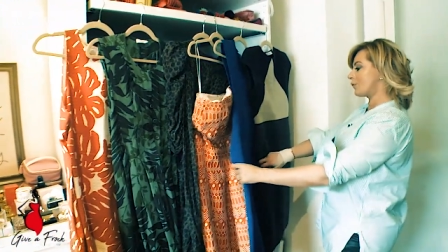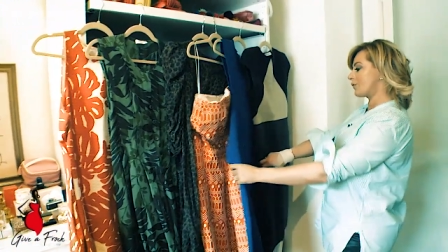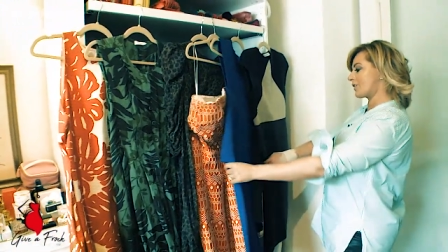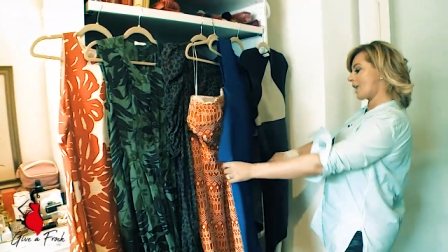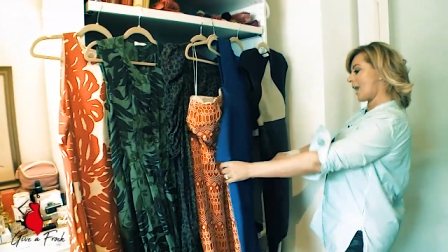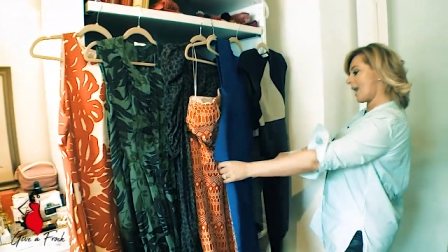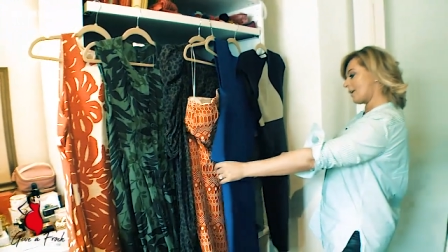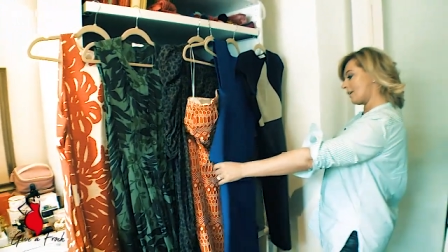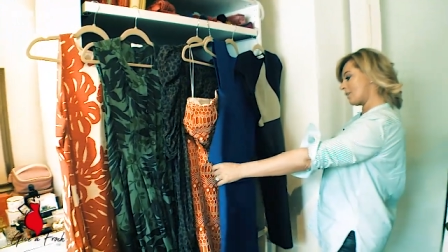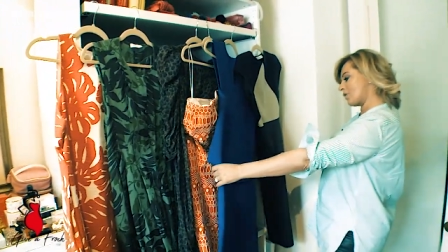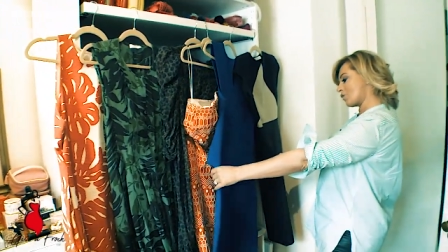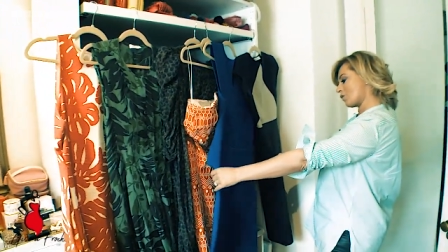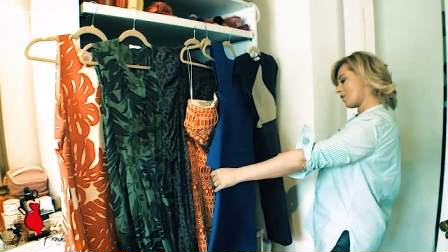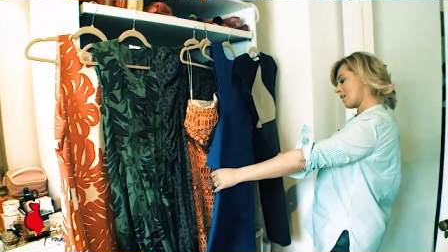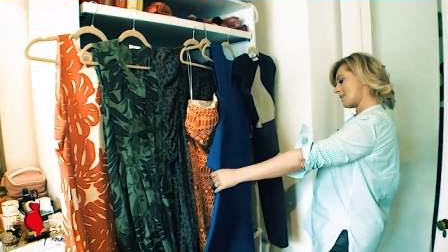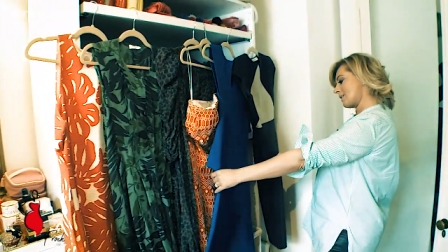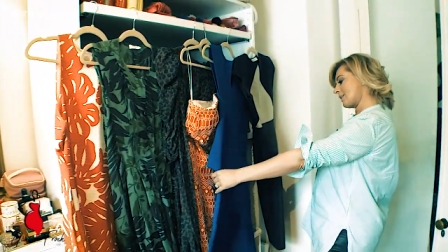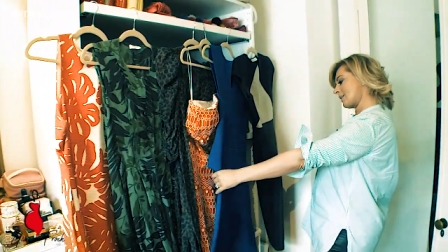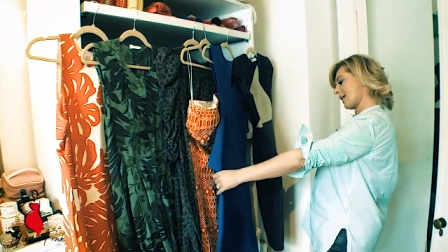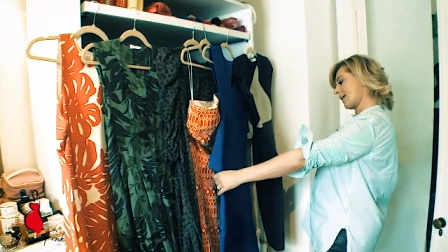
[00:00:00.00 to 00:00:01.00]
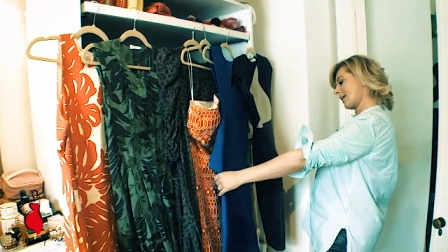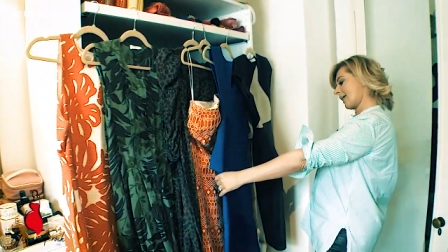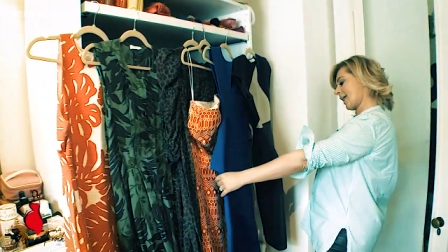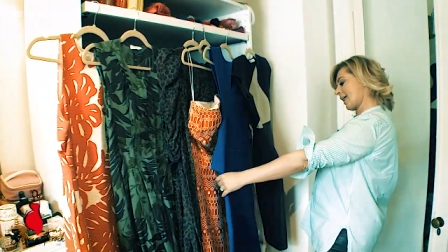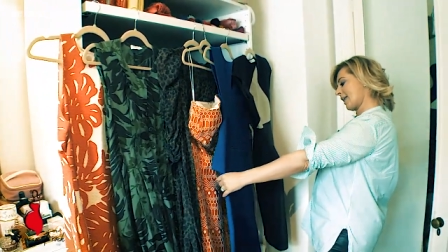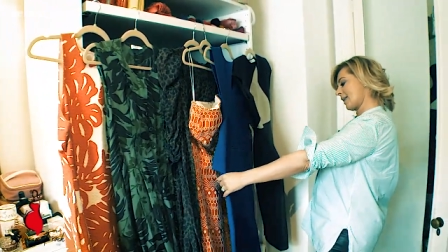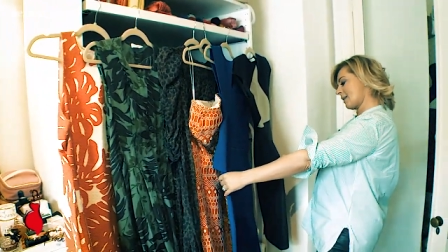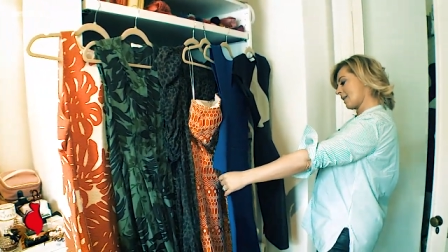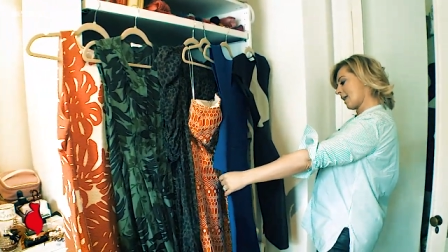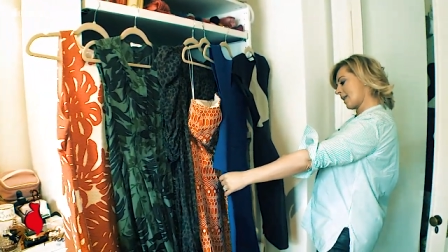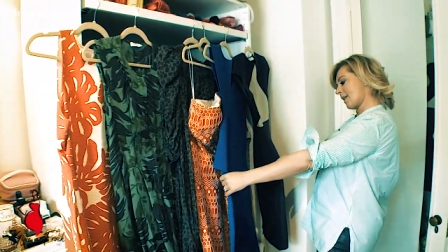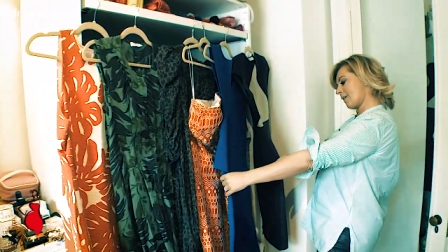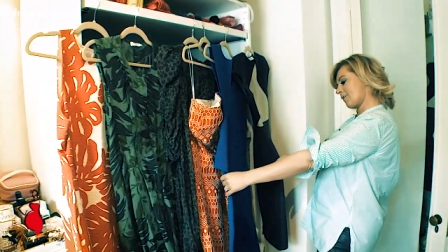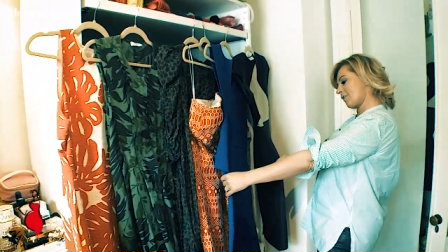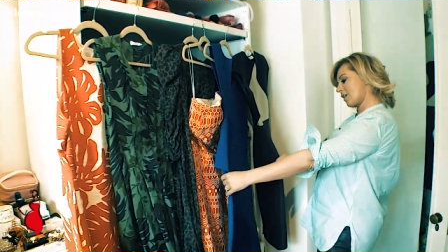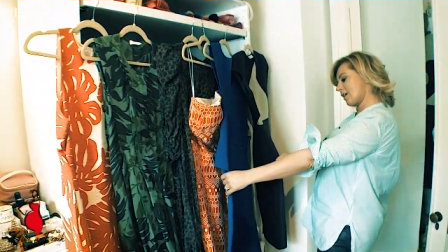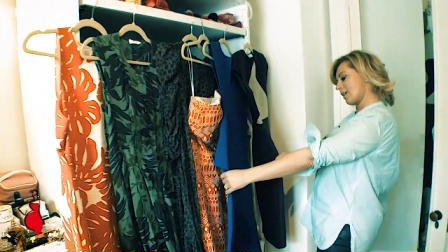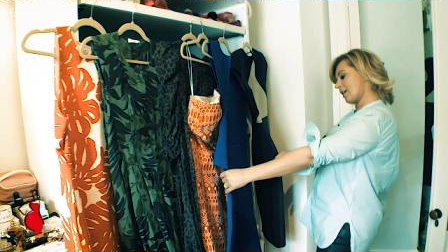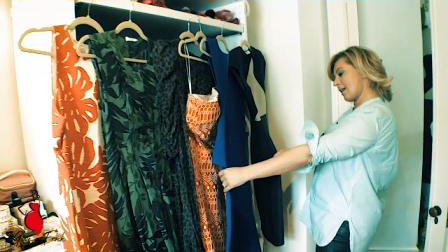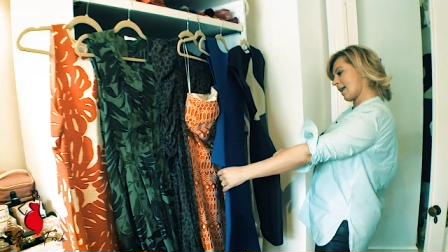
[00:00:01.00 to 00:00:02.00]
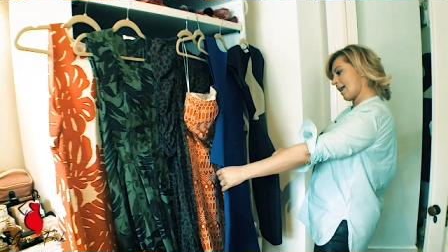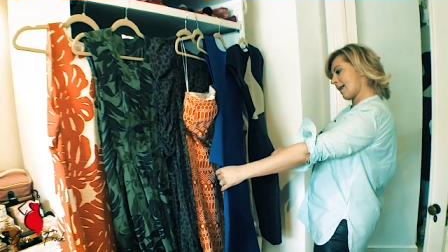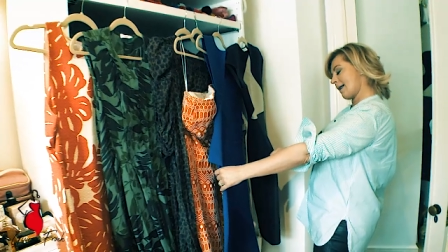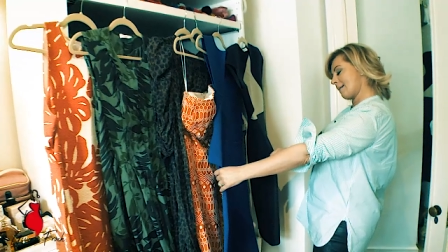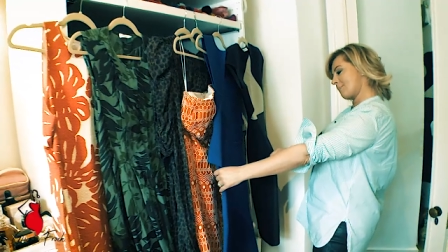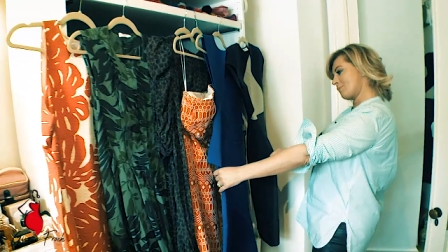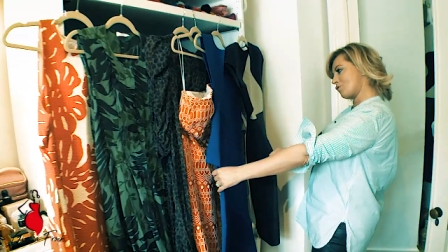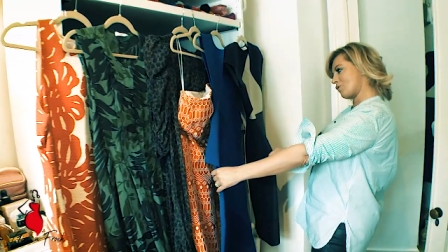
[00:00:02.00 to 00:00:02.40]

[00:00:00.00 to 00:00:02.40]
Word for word: Scanlan dress, again, another um,